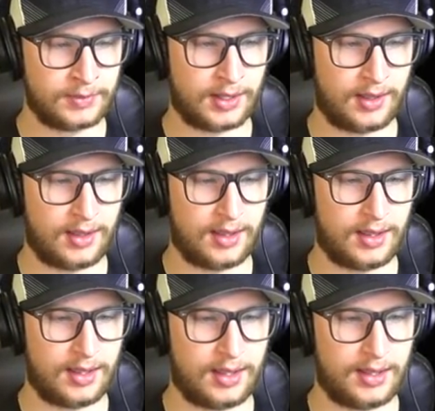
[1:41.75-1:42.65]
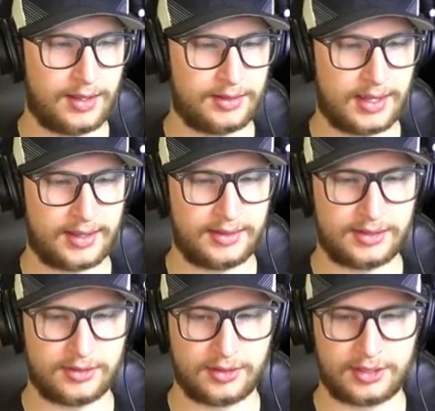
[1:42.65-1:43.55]
And yeah, these
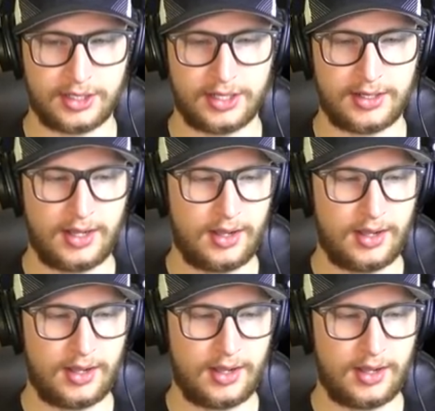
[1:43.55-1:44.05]
are good.